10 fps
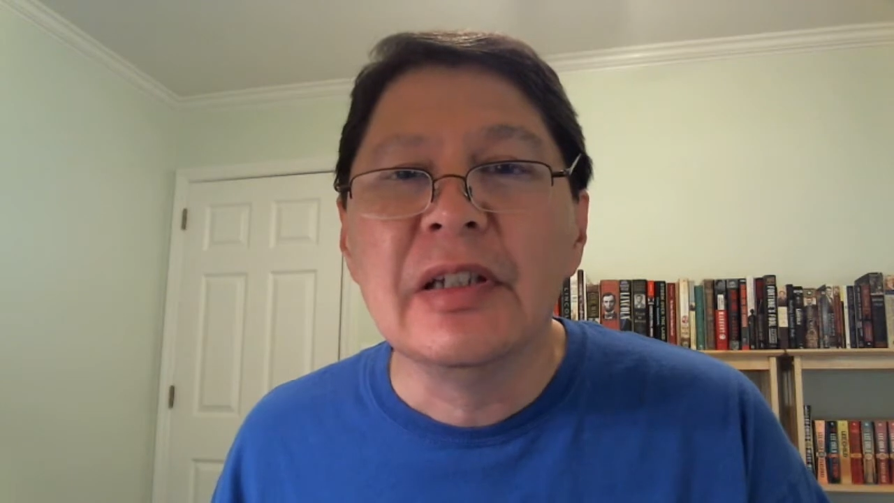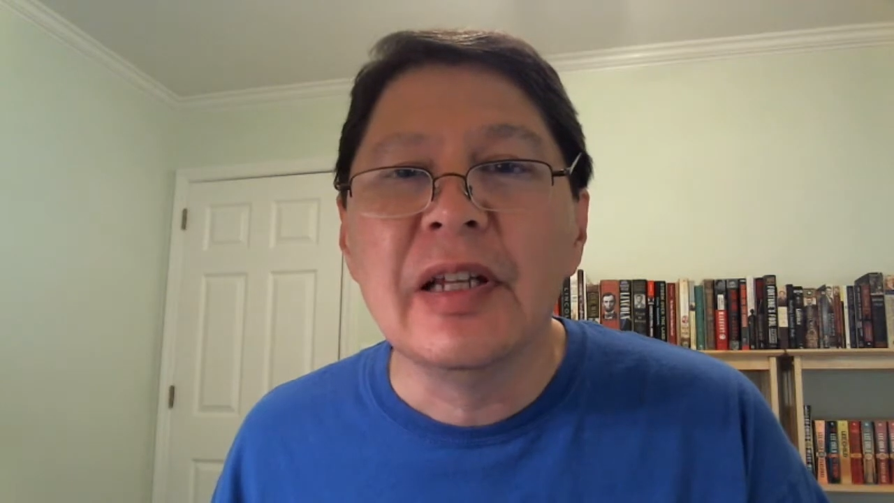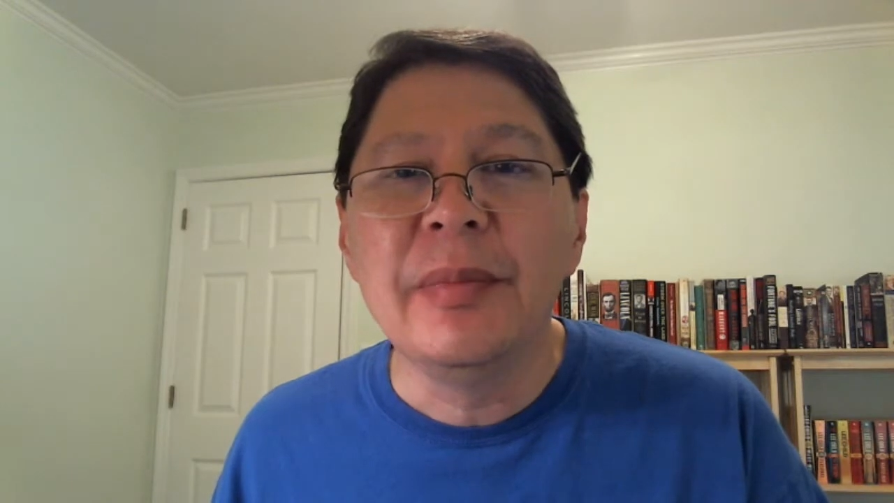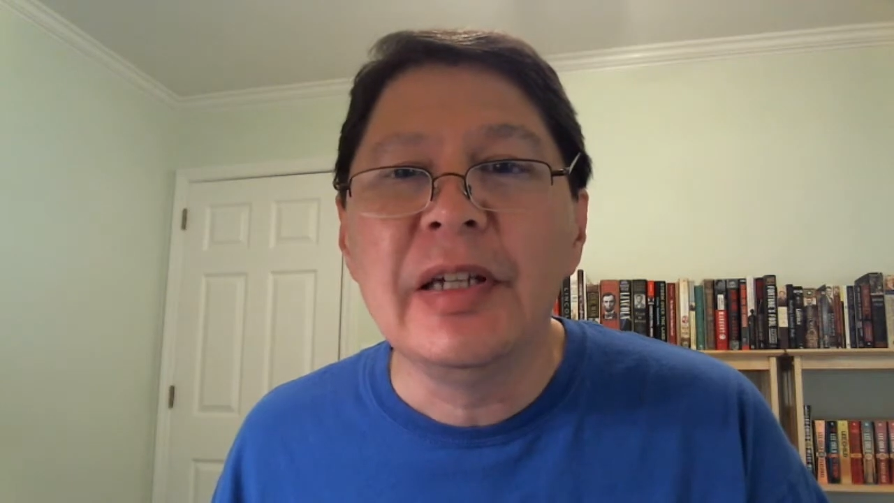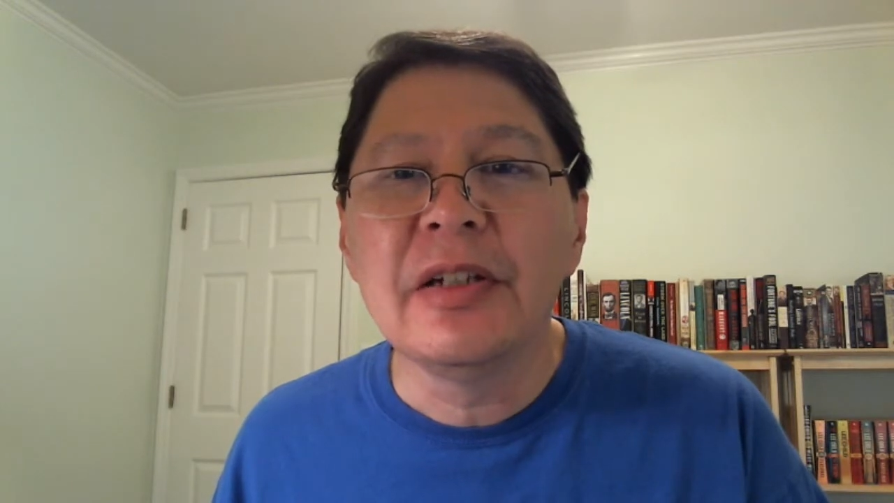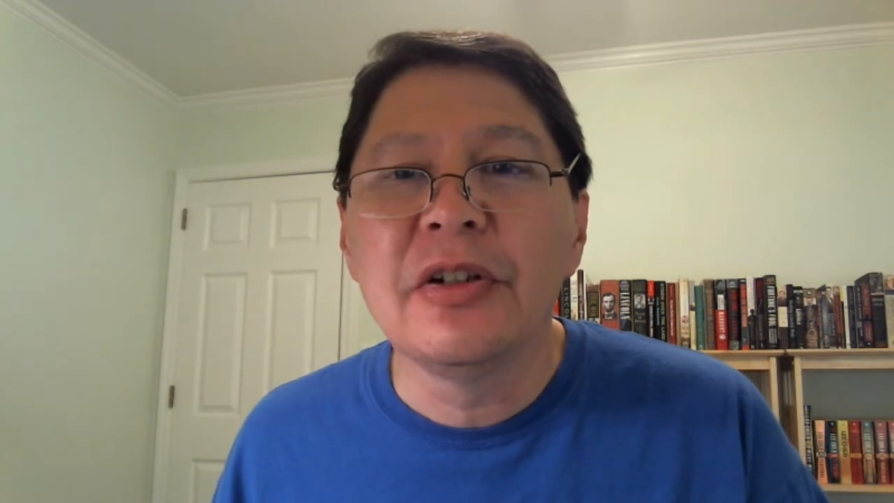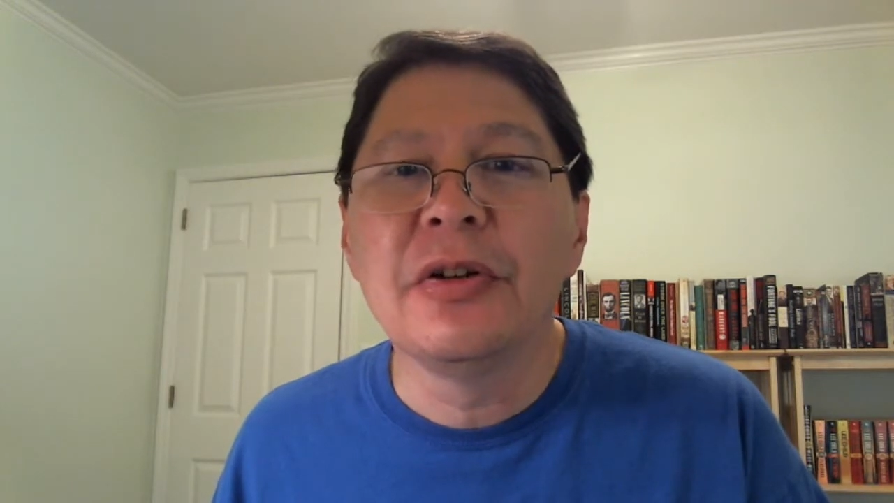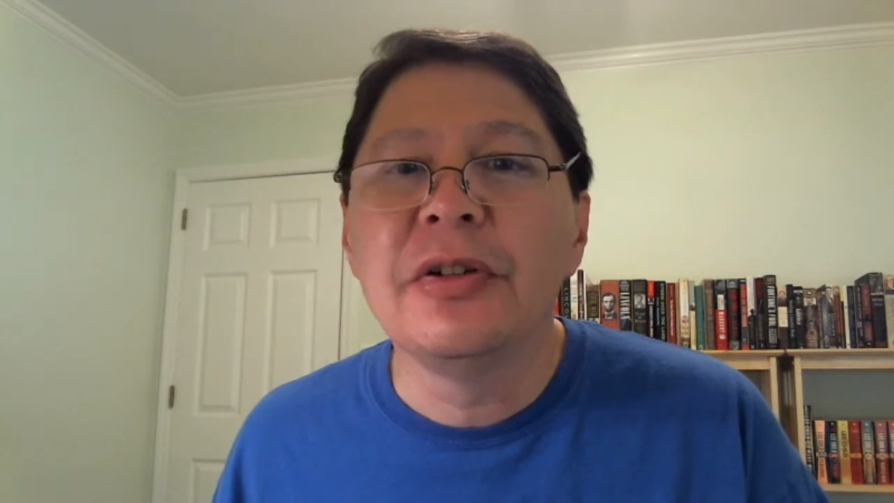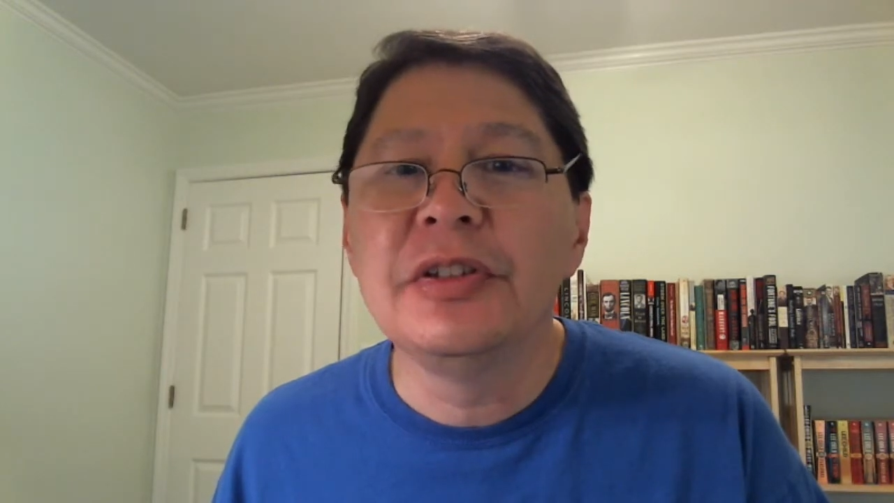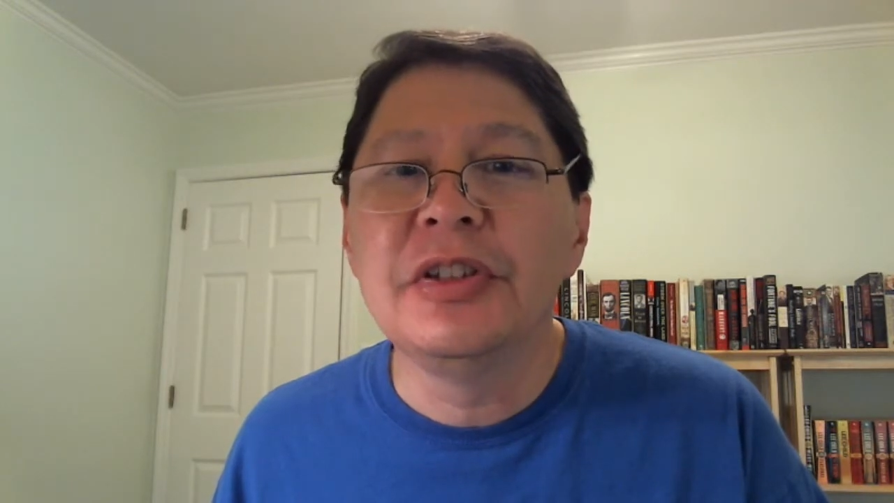Let me
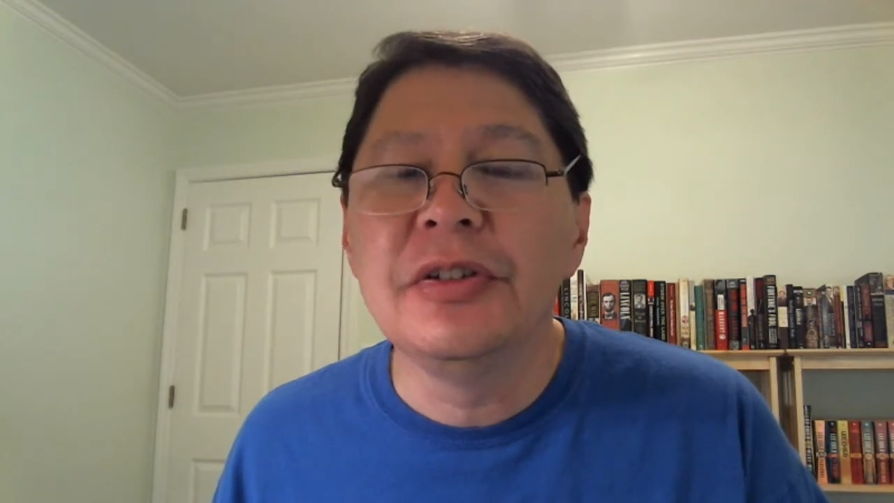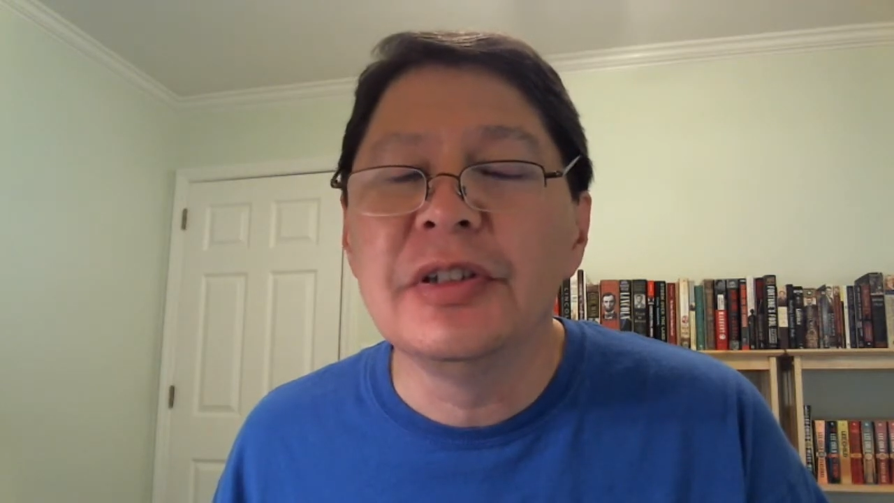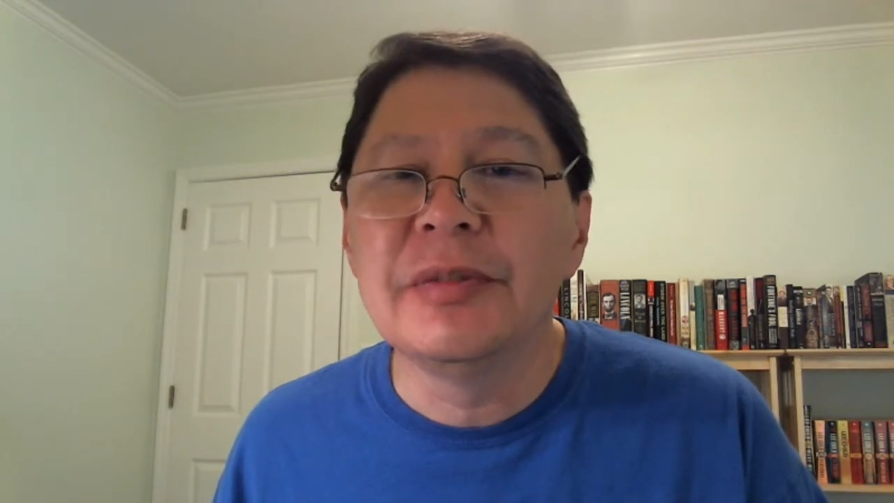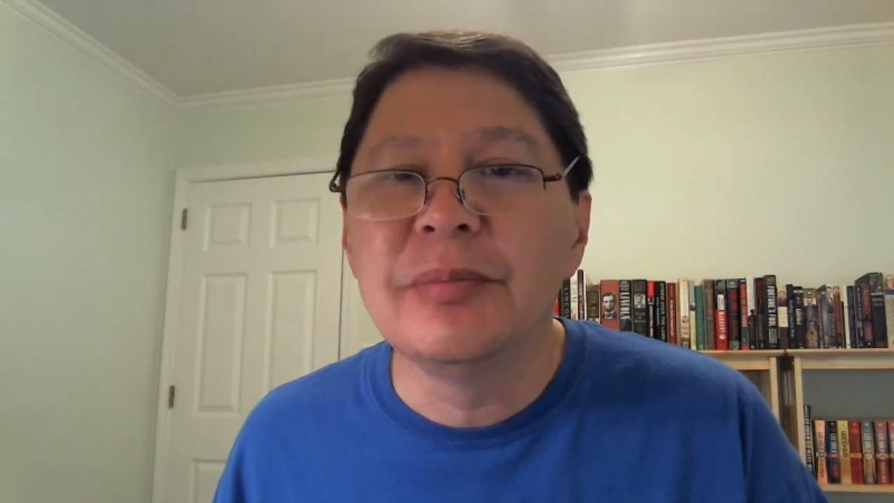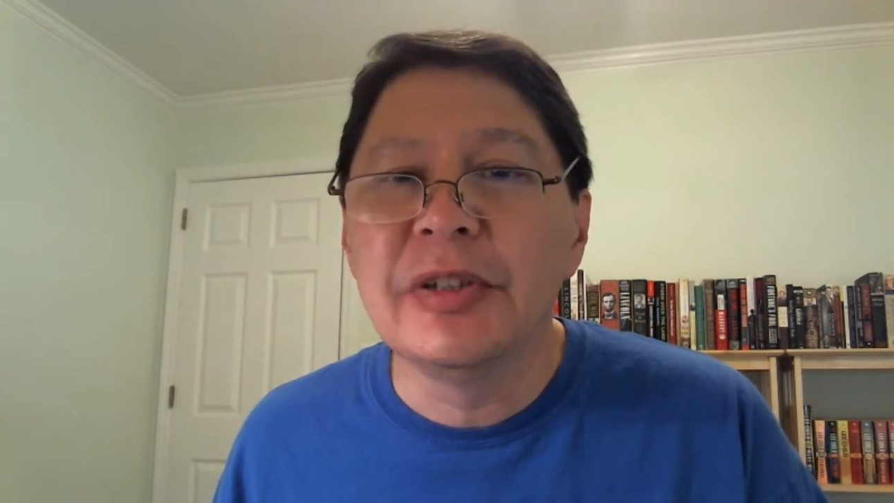encourage you